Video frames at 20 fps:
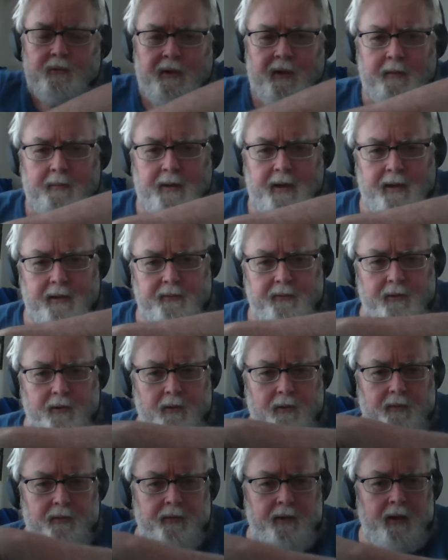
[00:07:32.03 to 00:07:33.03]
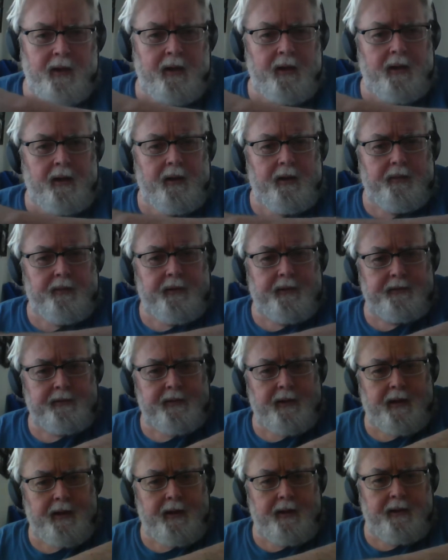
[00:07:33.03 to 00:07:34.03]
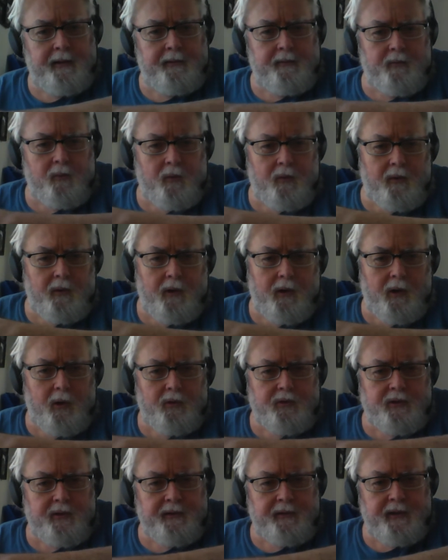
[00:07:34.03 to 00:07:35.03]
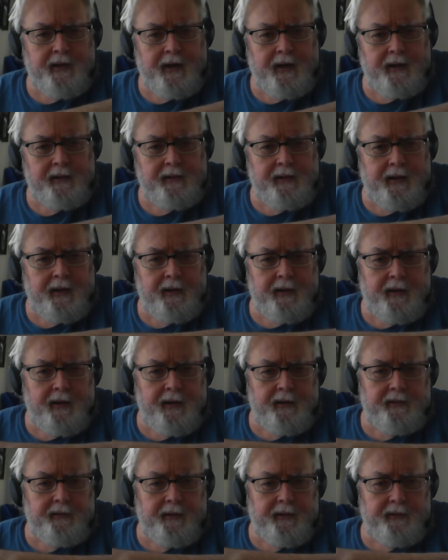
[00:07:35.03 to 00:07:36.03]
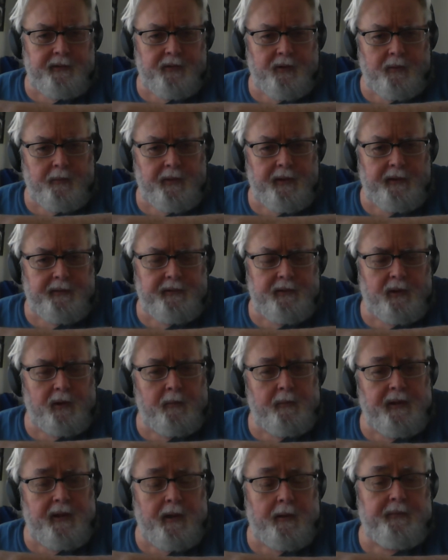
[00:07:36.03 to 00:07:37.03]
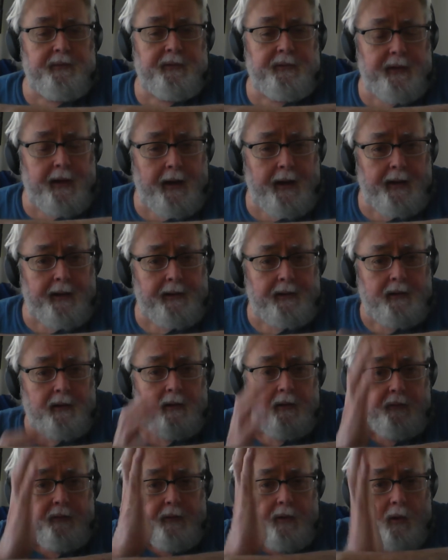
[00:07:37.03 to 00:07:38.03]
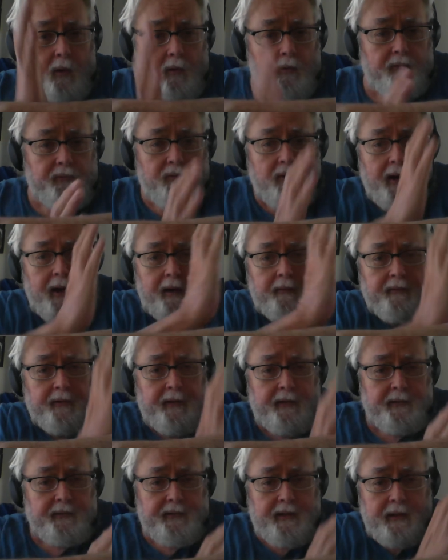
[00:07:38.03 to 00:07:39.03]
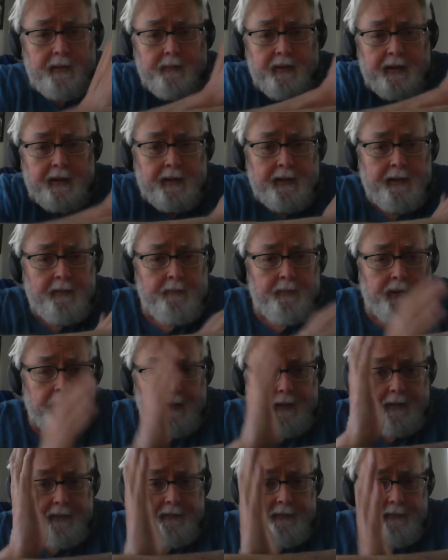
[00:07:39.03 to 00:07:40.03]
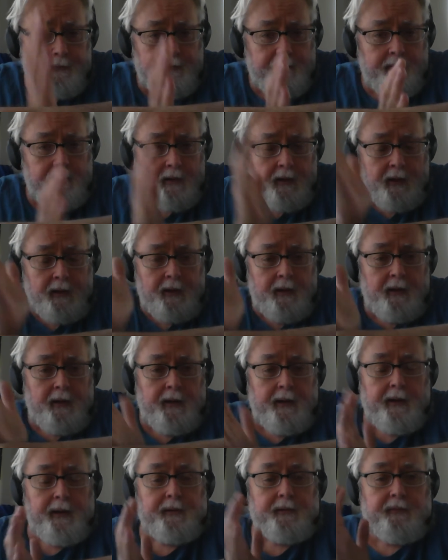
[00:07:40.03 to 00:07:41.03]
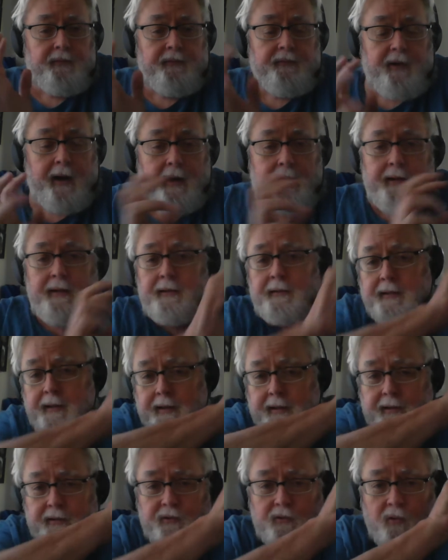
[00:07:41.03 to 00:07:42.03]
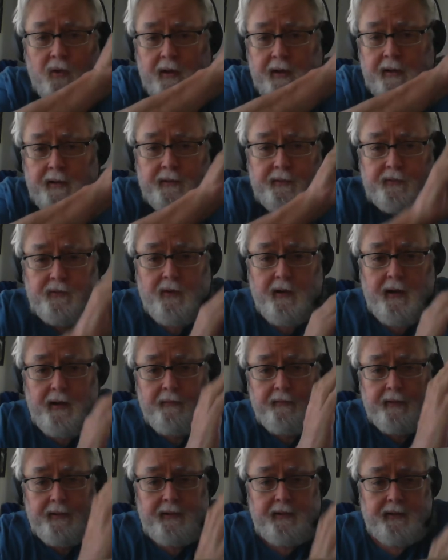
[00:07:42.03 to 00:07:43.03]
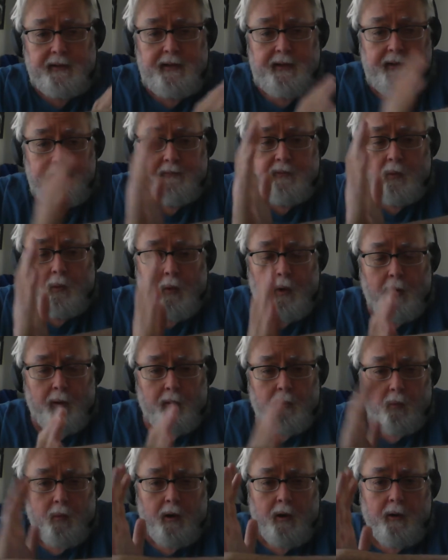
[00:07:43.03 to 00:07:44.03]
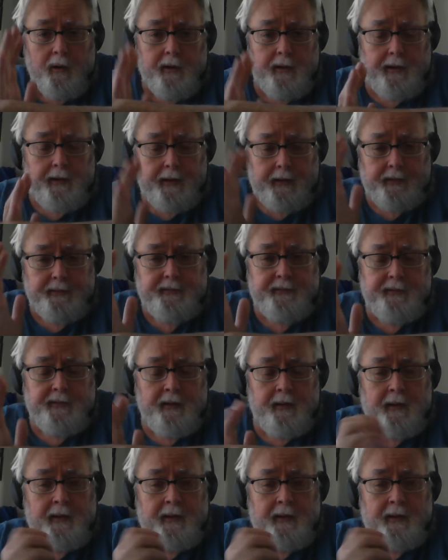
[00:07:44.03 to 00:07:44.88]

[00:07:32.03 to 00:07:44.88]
around the back of the Earth. The tide, ocean tide, kind of undulates a little bit until it becomes static. The Earth's gravity is keeping it in place. It's fighting that extraneous gravity to keep the water where it is.